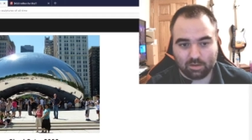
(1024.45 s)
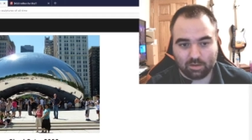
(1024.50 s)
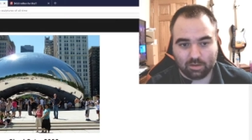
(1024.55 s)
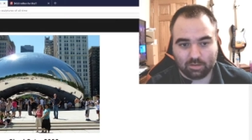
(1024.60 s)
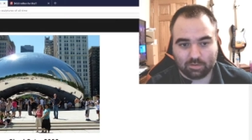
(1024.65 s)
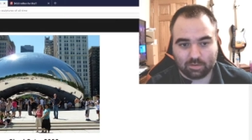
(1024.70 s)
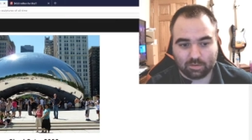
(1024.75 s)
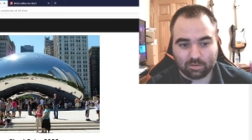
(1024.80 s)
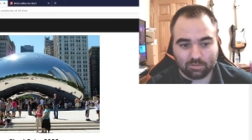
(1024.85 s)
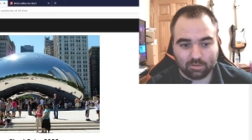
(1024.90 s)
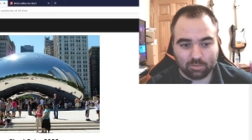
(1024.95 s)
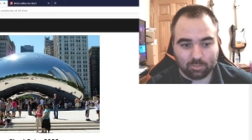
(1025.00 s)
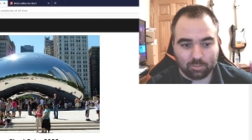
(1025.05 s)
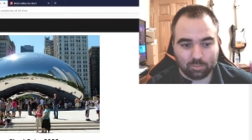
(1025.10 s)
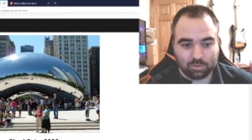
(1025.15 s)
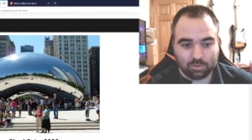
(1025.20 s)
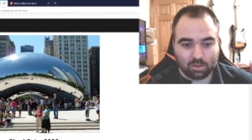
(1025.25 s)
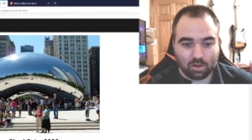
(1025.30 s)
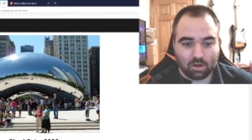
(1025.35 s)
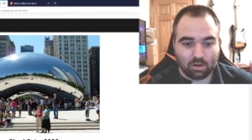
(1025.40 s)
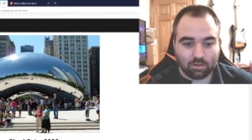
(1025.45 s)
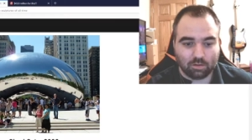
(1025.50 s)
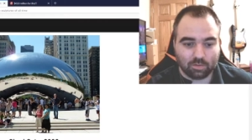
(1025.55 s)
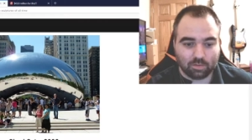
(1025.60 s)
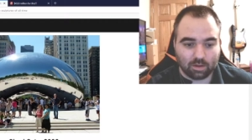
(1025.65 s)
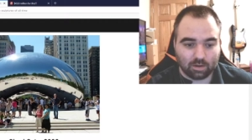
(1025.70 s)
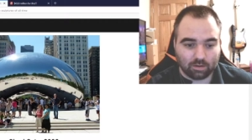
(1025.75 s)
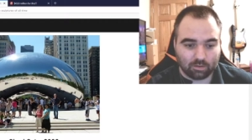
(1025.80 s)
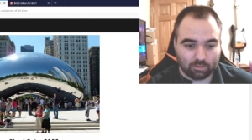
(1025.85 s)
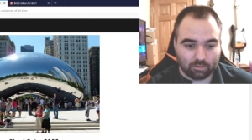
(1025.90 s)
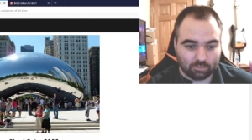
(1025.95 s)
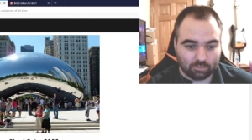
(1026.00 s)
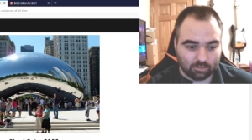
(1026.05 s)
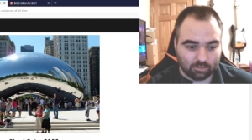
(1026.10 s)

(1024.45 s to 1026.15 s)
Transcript: It doesn't even belong there.